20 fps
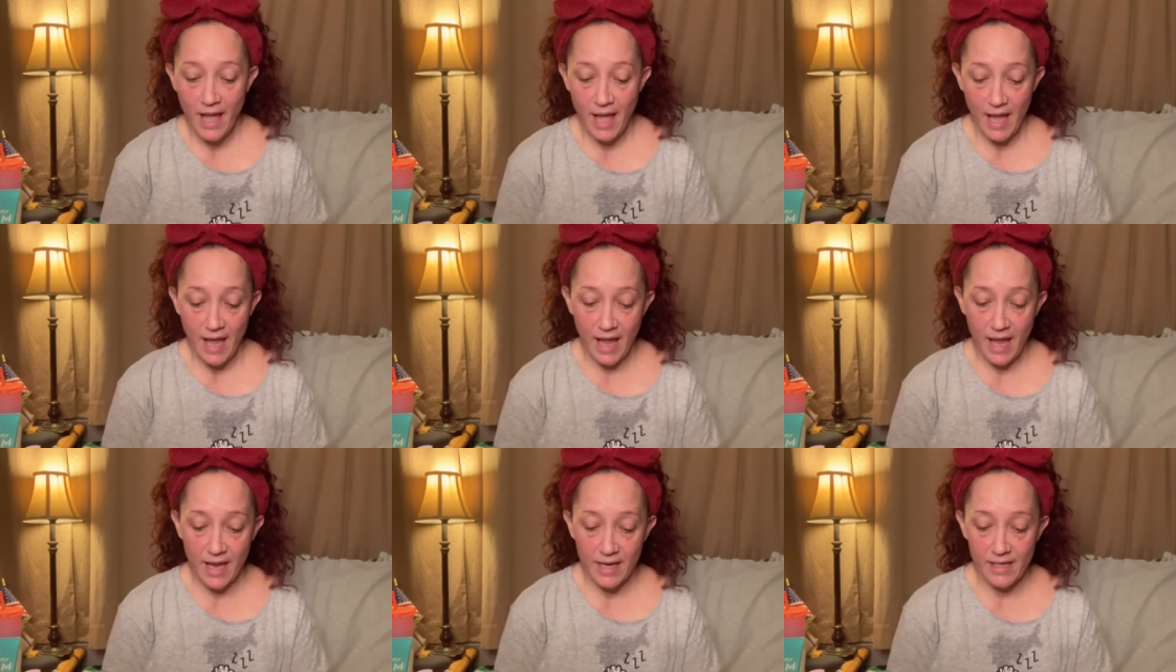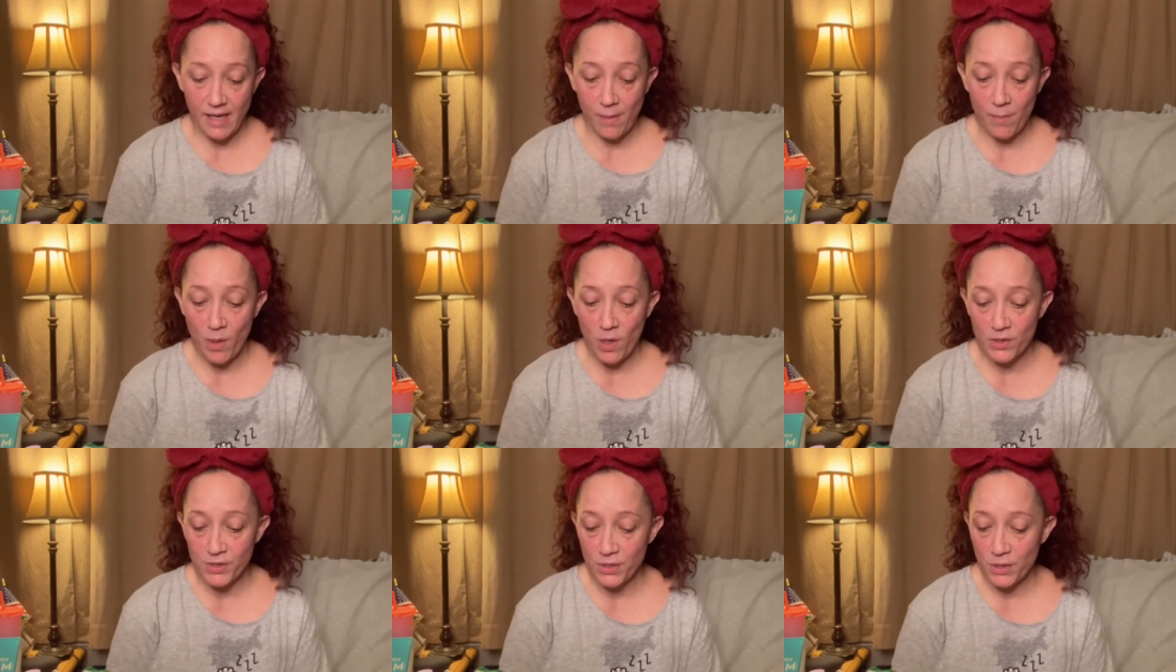And I'm
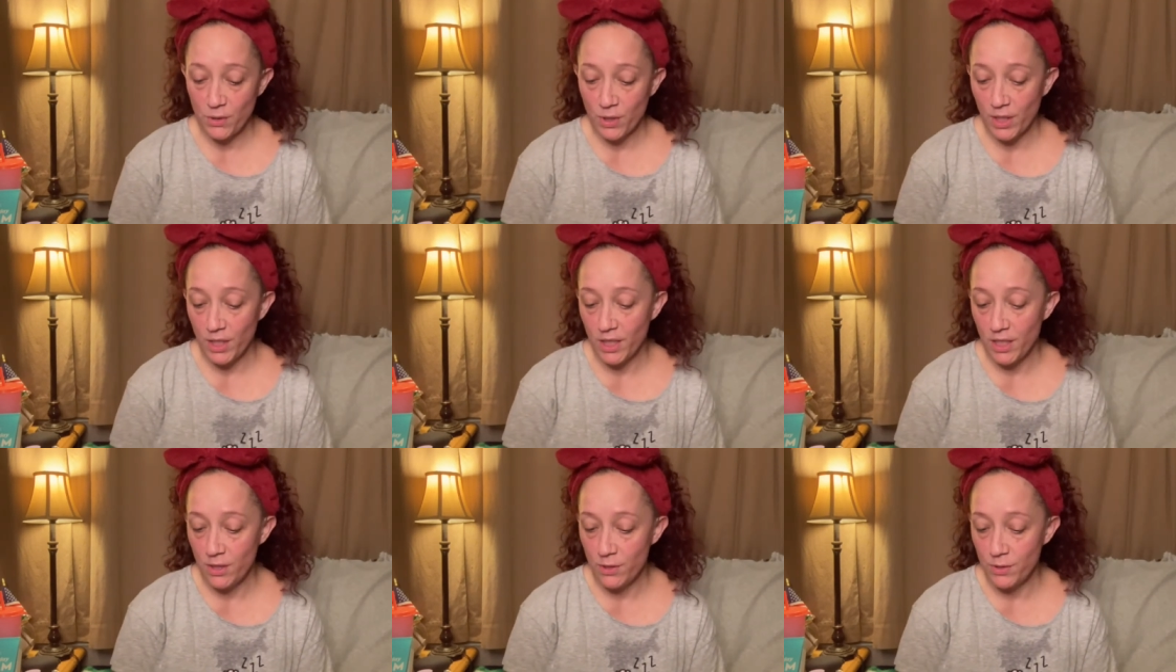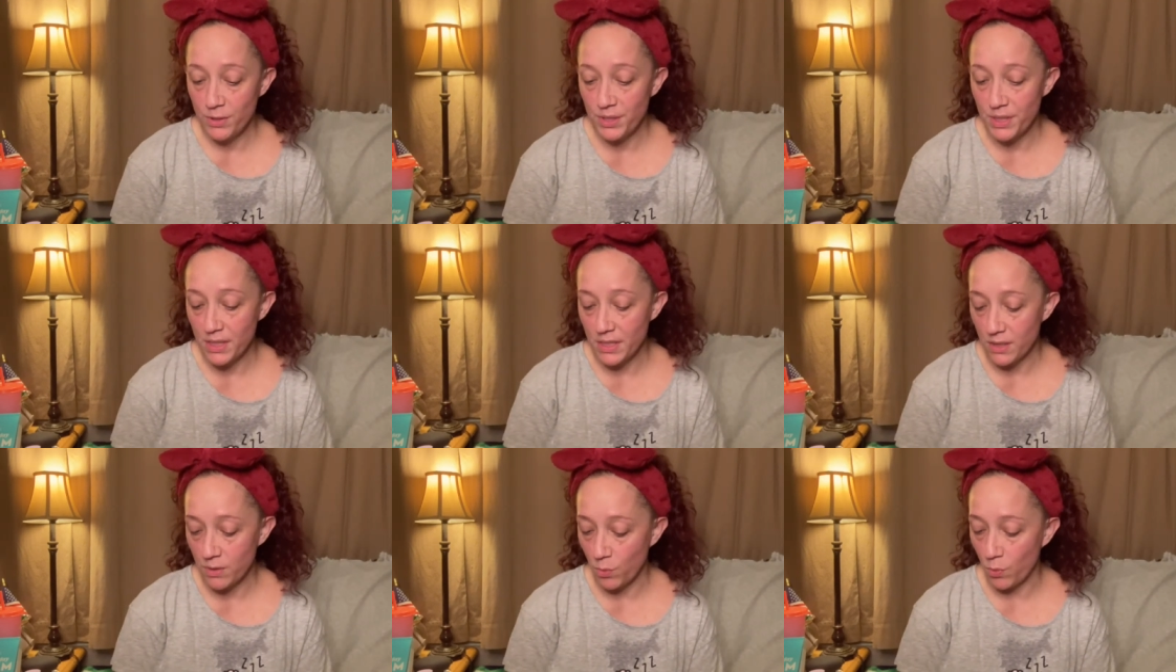also going to use
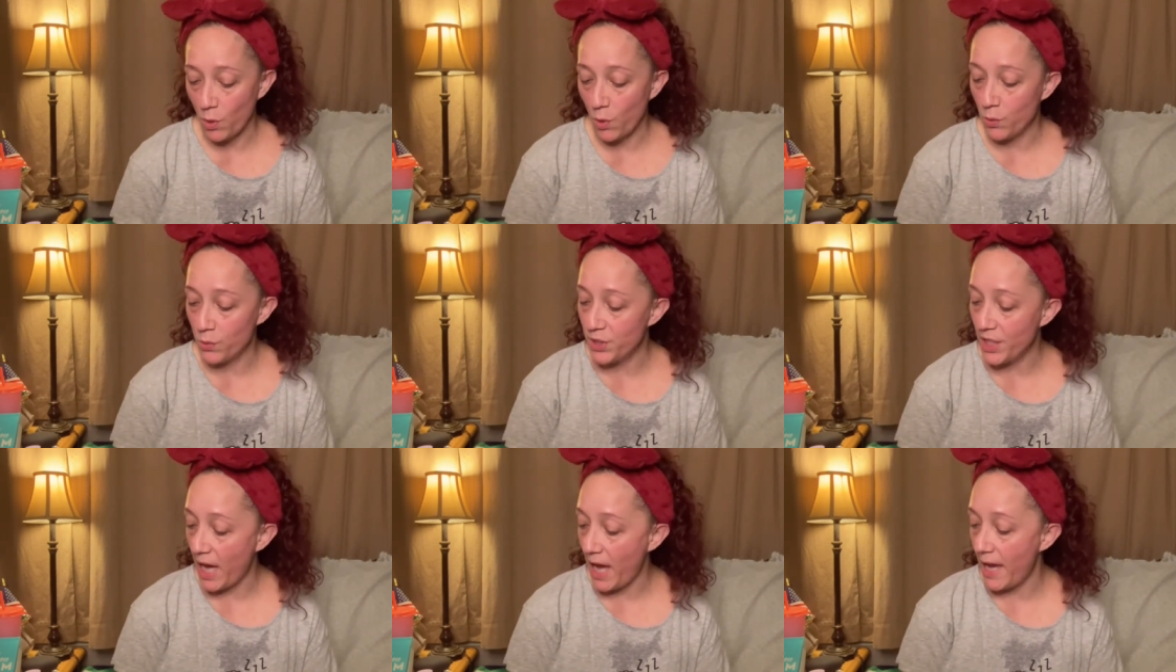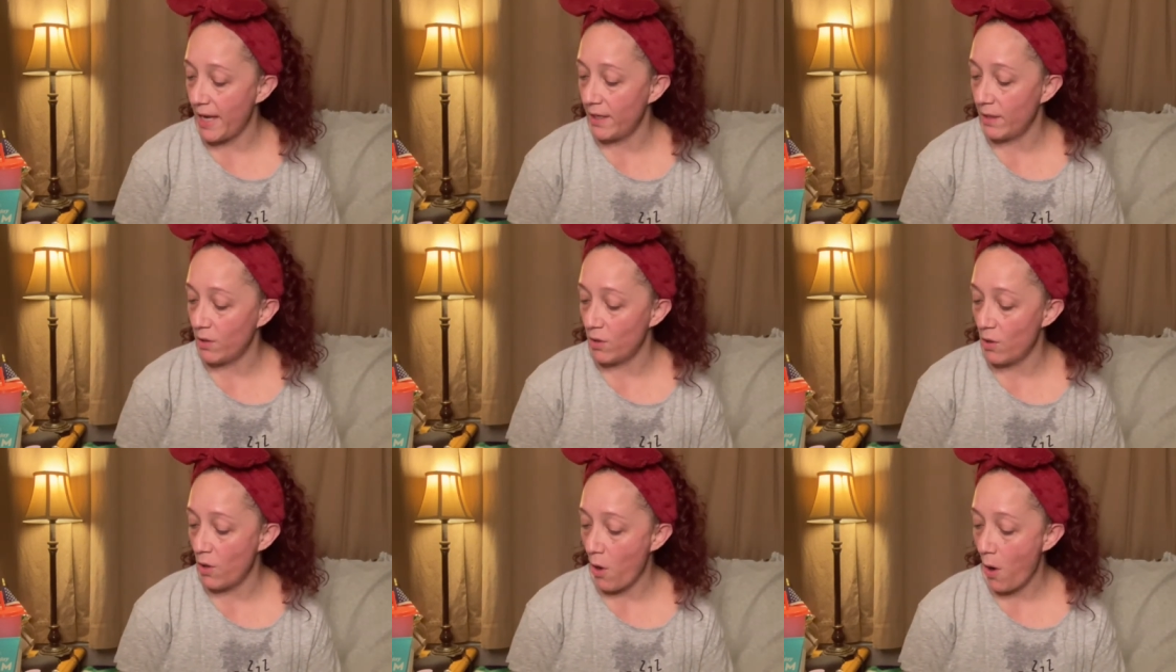this
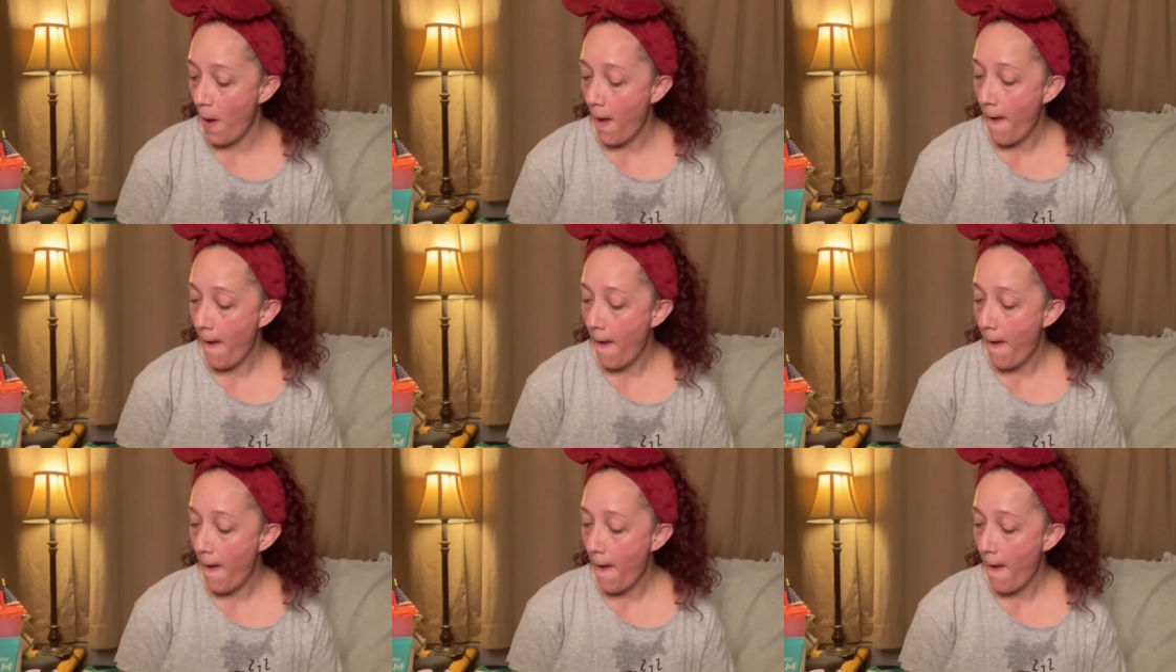Rodial